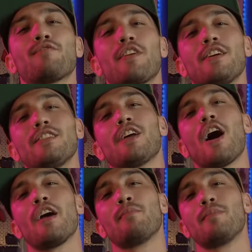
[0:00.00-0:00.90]
my friends,
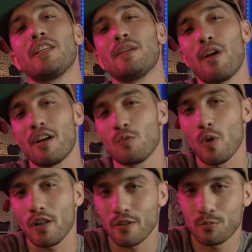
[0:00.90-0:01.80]
I'm Nima and
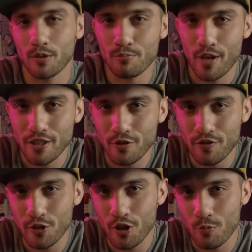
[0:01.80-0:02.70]
welcome to a brand new
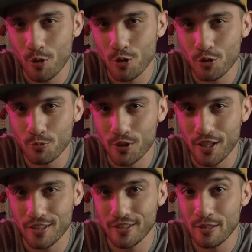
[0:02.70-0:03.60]
video here on my YouTube
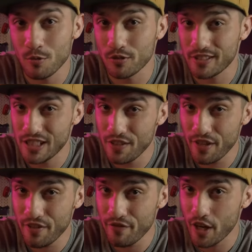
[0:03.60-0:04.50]
channel Nimoul
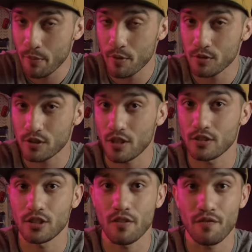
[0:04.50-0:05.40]
TV where I post
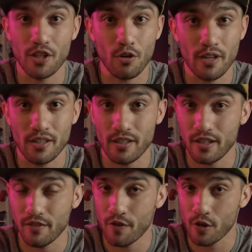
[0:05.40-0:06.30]
lots of video
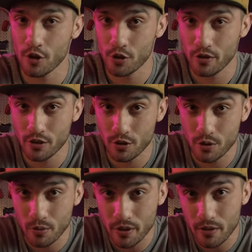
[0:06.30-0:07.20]
editing, photo shooting
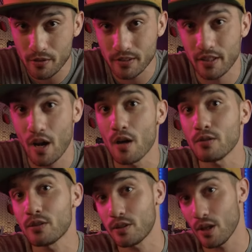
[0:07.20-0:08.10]
tutorials and
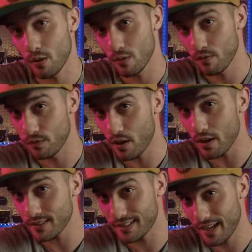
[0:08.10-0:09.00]
also
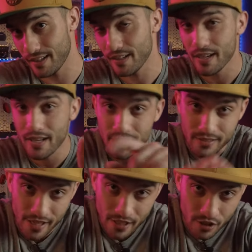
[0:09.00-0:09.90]
vlogs and
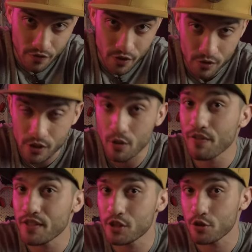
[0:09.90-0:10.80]
tech reviews. So
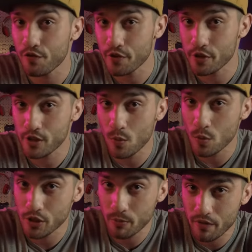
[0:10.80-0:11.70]
if this is your first time
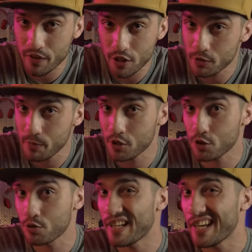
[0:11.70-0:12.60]
watching my videos, make
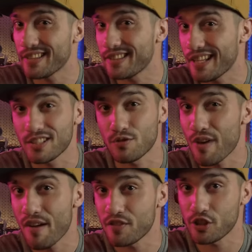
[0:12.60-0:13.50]
sure to hit that
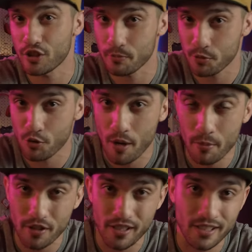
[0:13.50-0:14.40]
ravishing subscribe
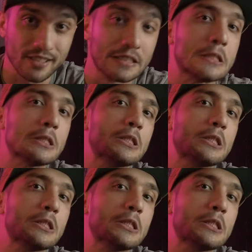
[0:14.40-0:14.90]
button and